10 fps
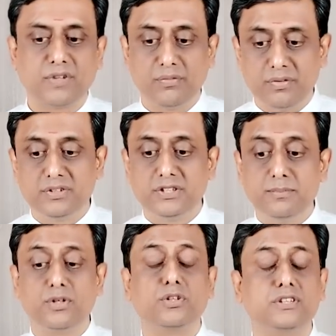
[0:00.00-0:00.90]
We will see,
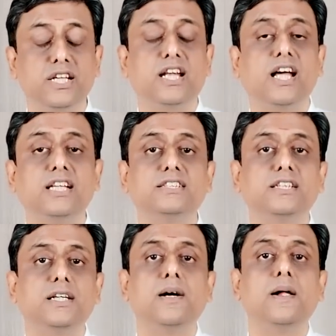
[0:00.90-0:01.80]
because that has
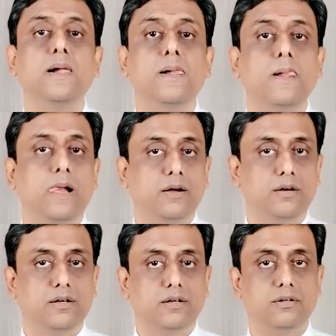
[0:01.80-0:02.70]
a
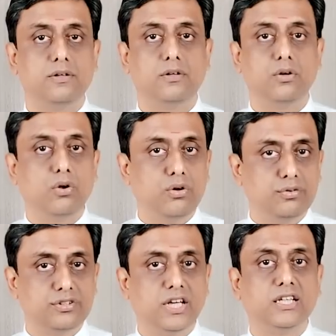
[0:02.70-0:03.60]
lot of
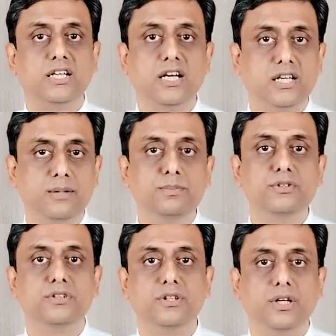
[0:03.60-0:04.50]
sadhana
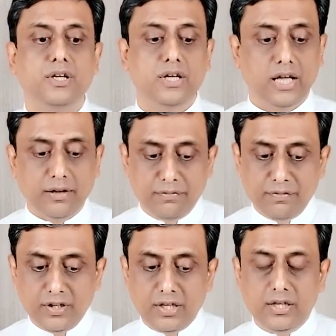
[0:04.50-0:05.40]
tips.
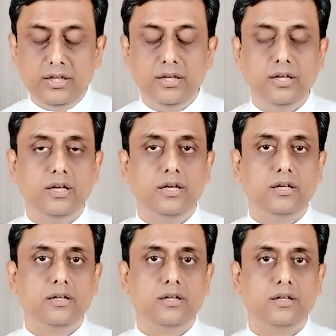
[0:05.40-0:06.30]
Every
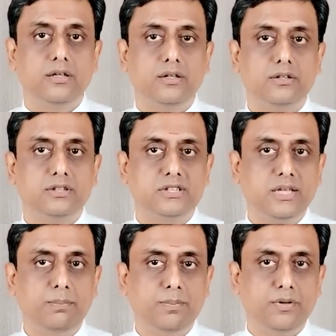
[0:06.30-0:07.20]

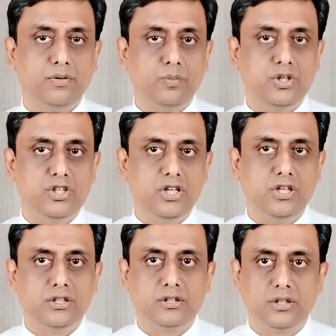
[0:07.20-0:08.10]
step which he
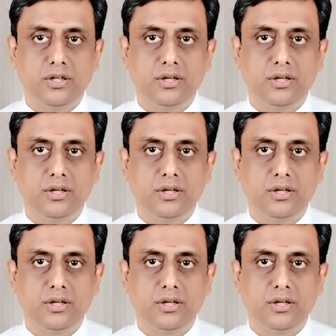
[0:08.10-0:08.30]
is